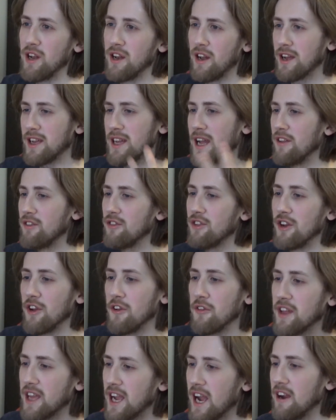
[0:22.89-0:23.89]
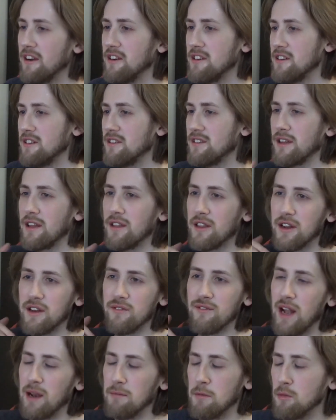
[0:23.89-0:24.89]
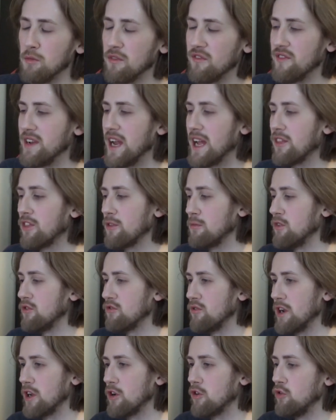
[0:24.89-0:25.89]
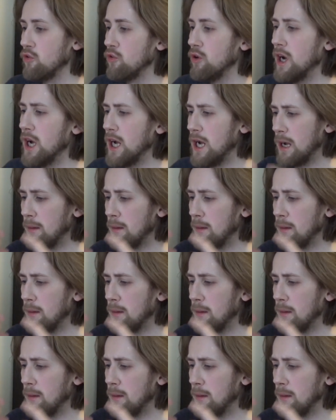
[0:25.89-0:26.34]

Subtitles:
and like getting to know the characters, seeing the development with Nathan was really cool.